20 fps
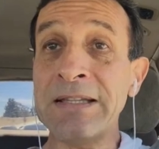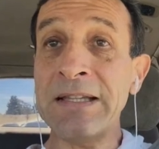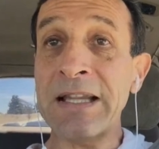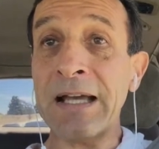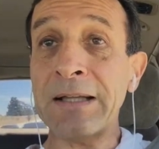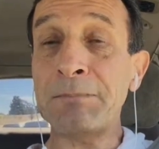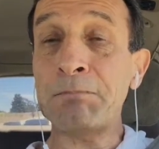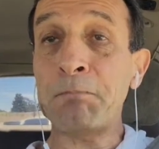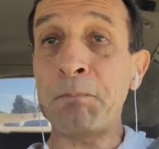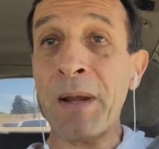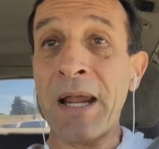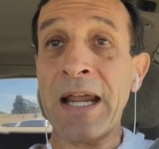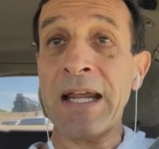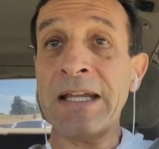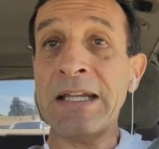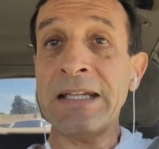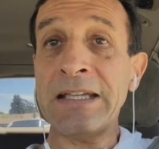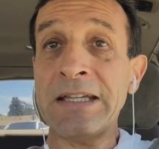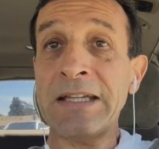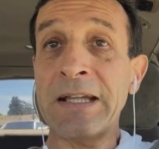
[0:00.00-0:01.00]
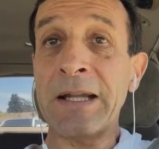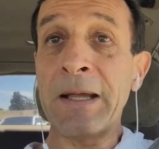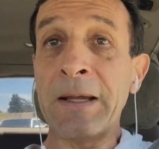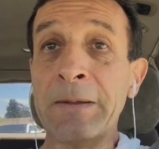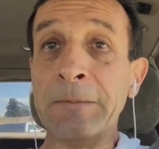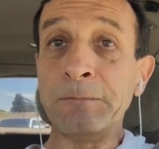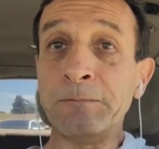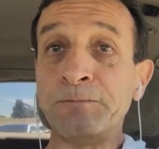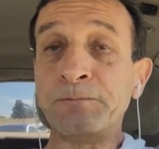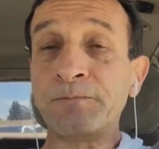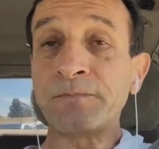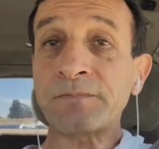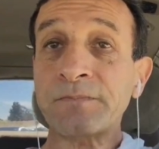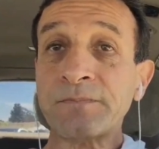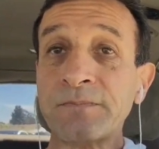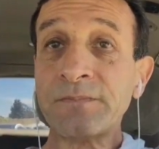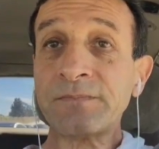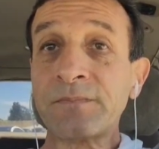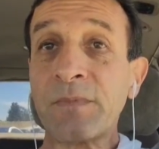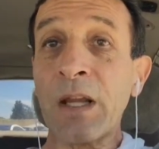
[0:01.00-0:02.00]
that pain
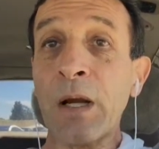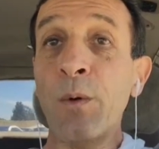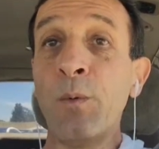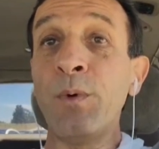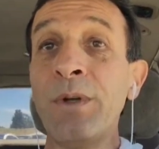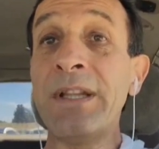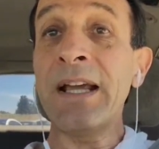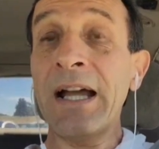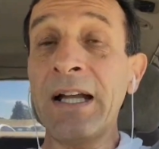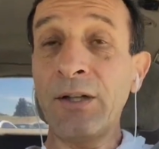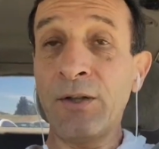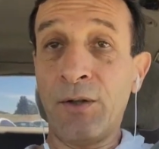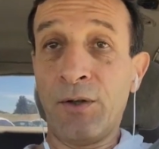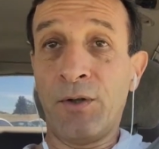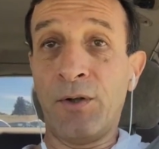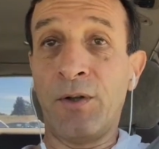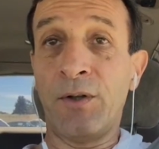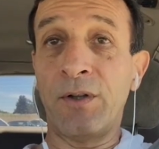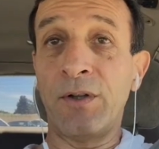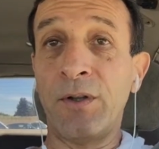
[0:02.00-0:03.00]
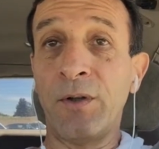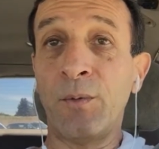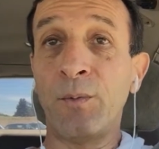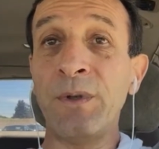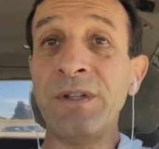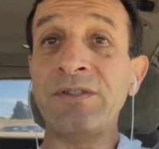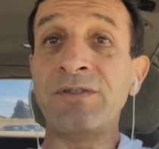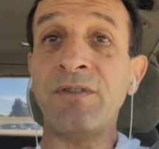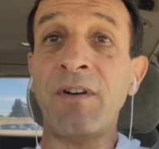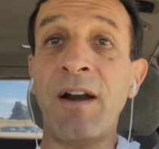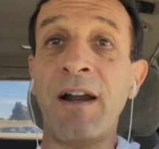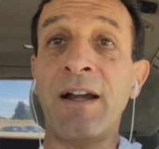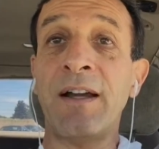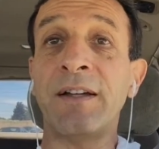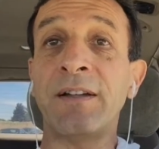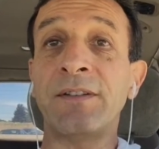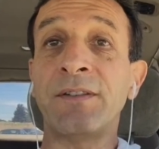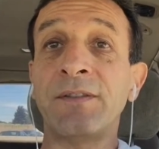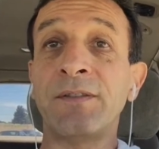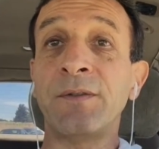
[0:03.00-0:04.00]
with alcohol, with
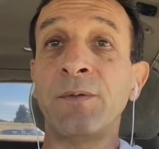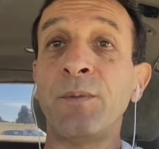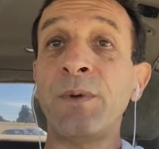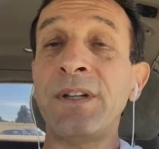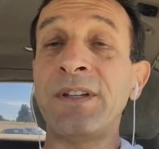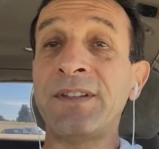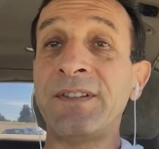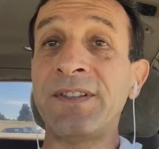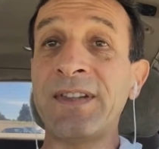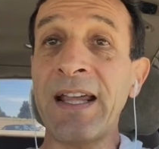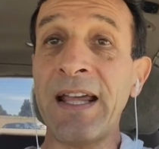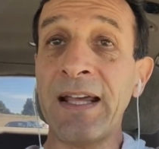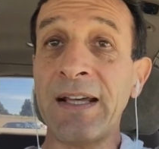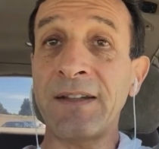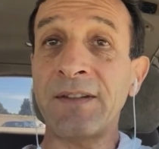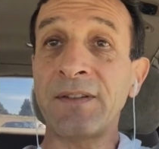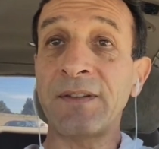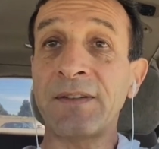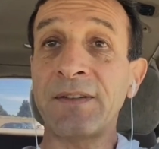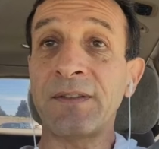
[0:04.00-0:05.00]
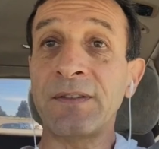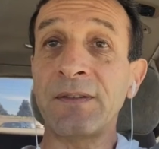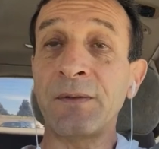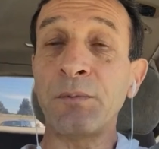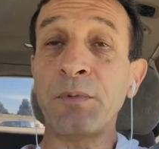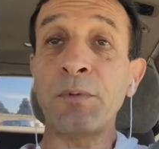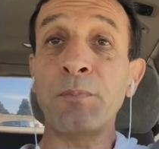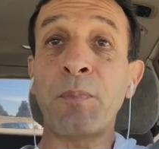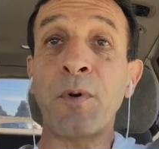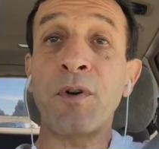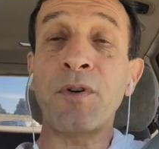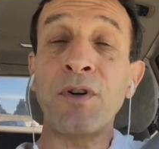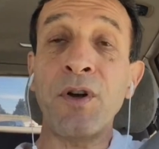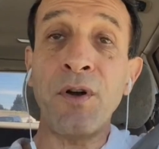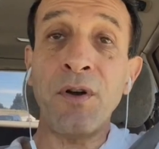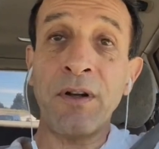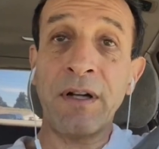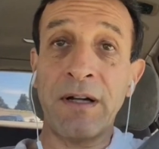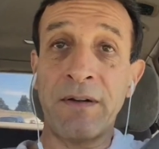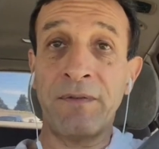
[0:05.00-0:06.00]
drugs, with sex, with
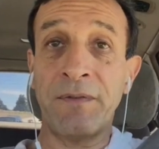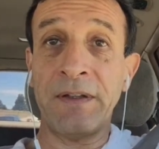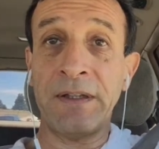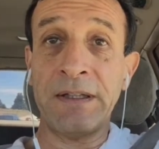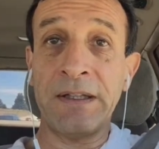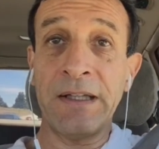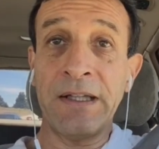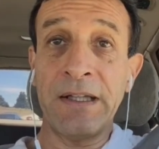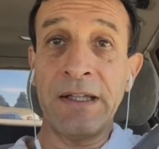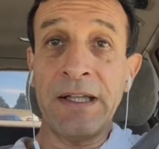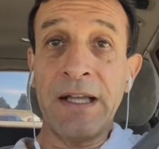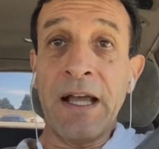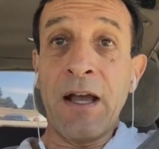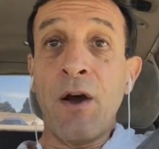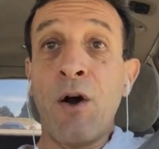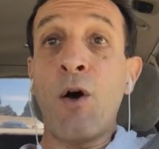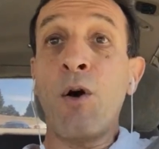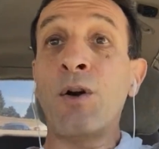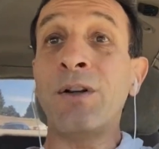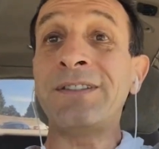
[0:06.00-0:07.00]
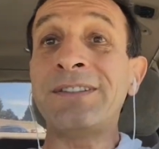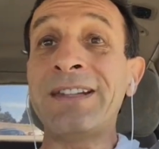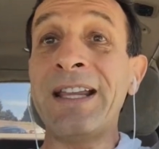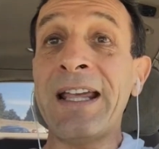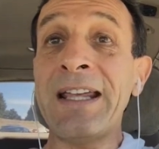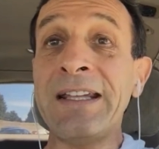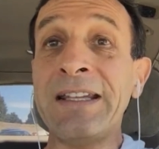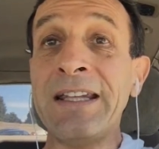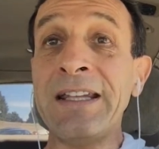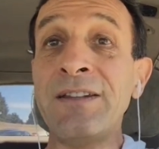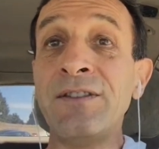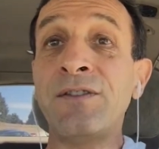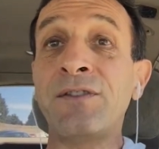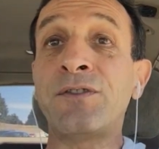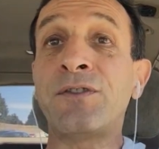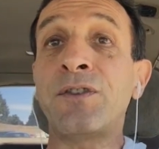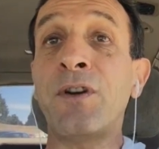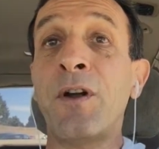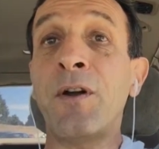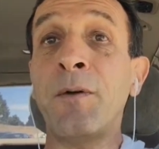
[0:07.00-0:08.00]
pornography, or taking
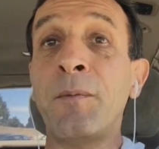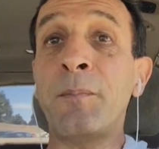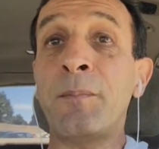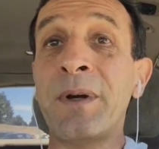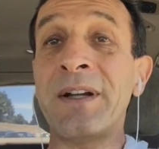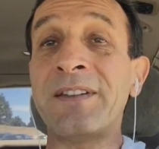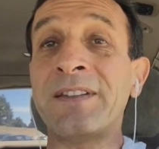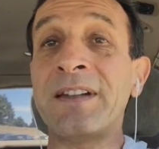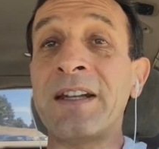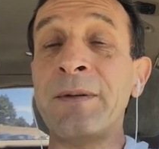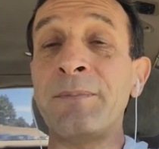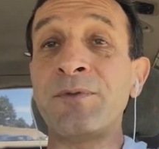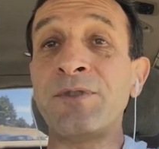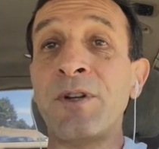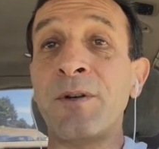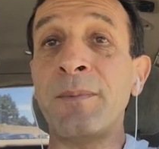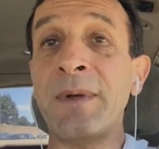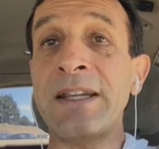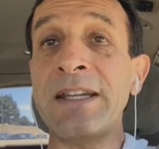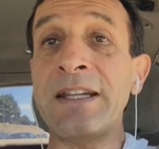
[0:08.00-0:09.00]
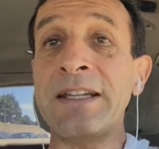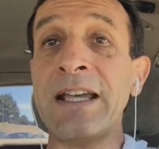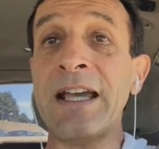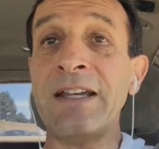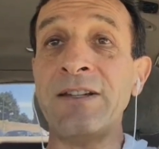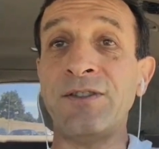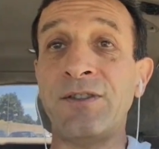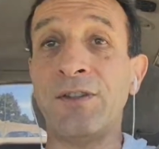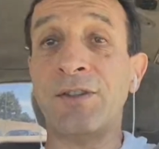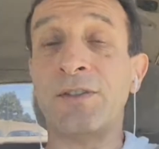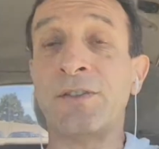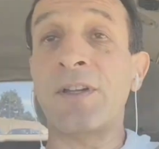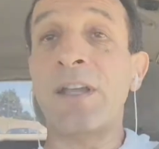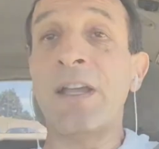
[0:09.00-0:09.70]
strong prescription medications.